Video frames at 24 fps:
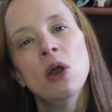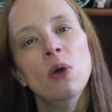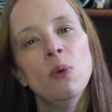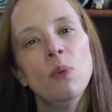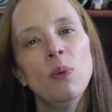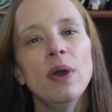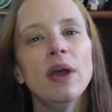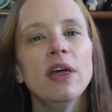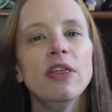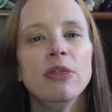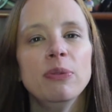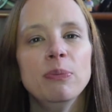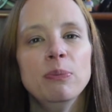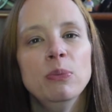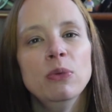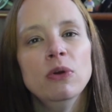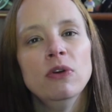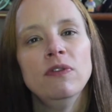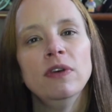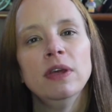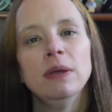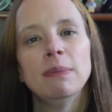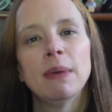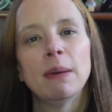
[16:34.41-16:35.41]
with
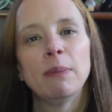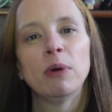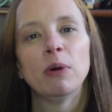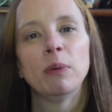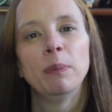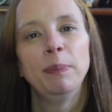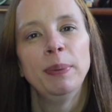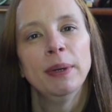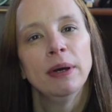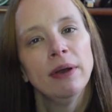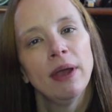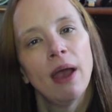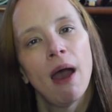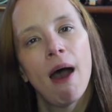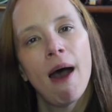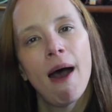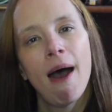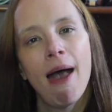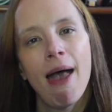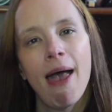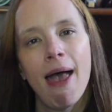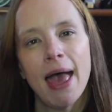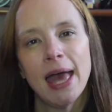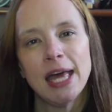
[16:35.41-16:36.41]
movie
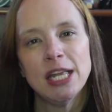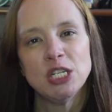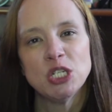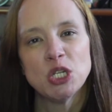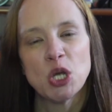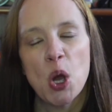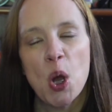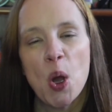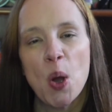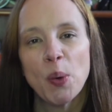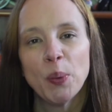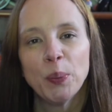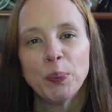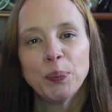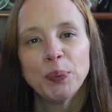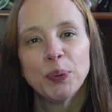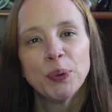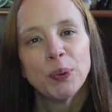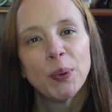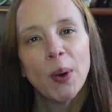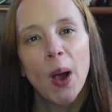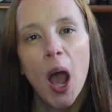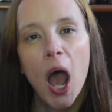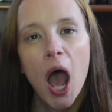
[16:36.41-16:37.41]
memorabilia and
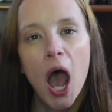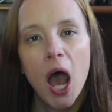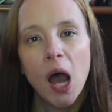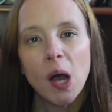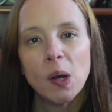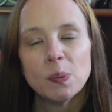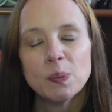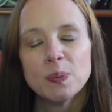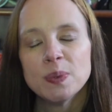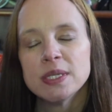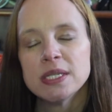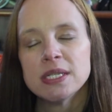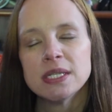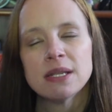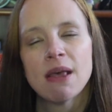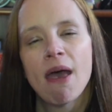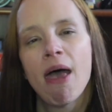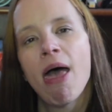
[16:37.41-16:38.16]
props.